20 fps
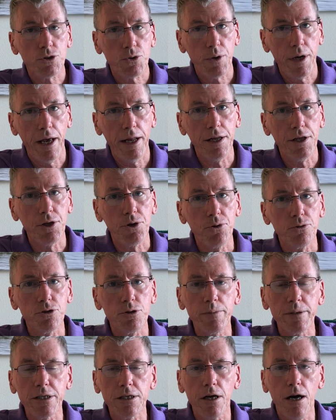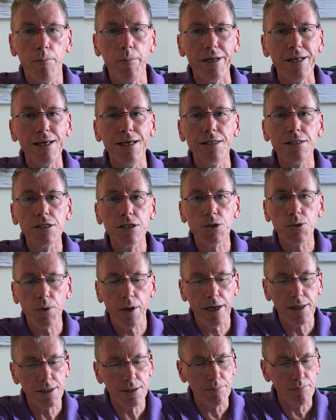training you to become an
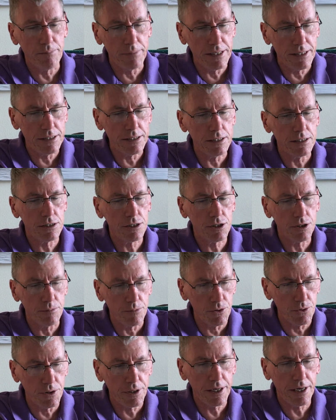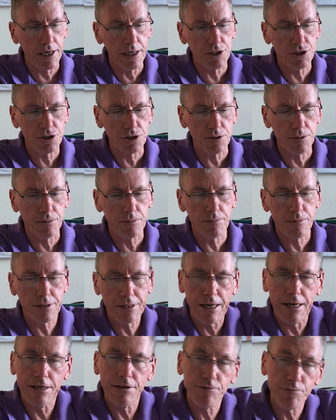integrated media communication
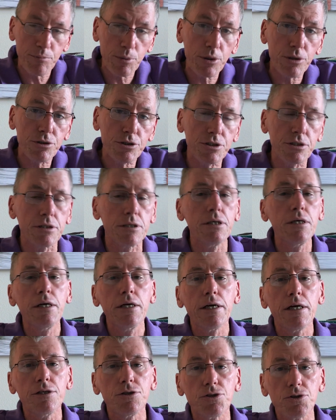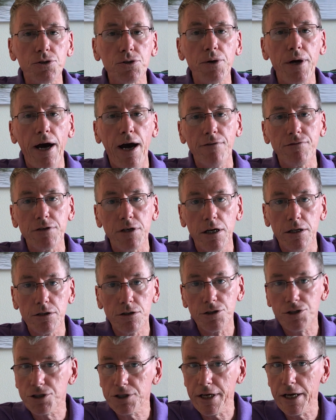kind of person. And so you have to
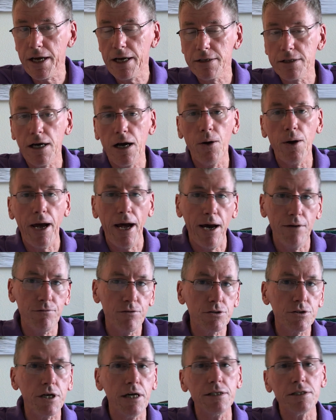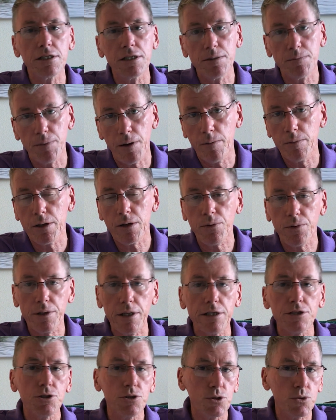understand how advertising and public
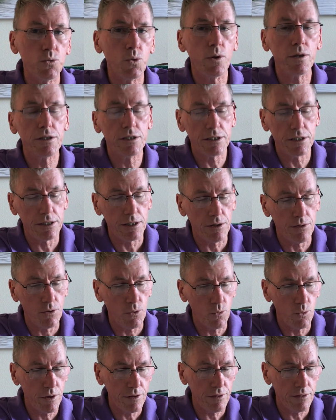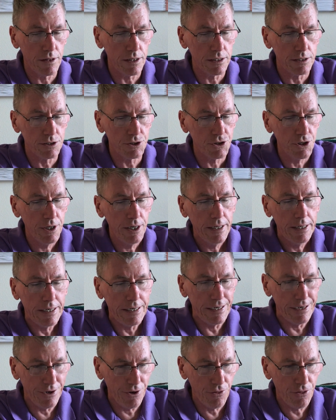relations work together with these
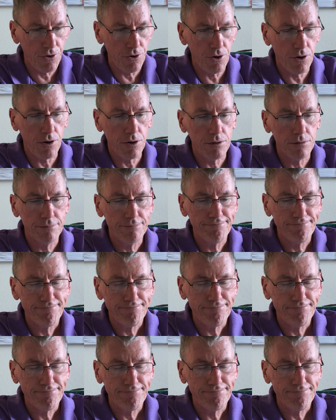other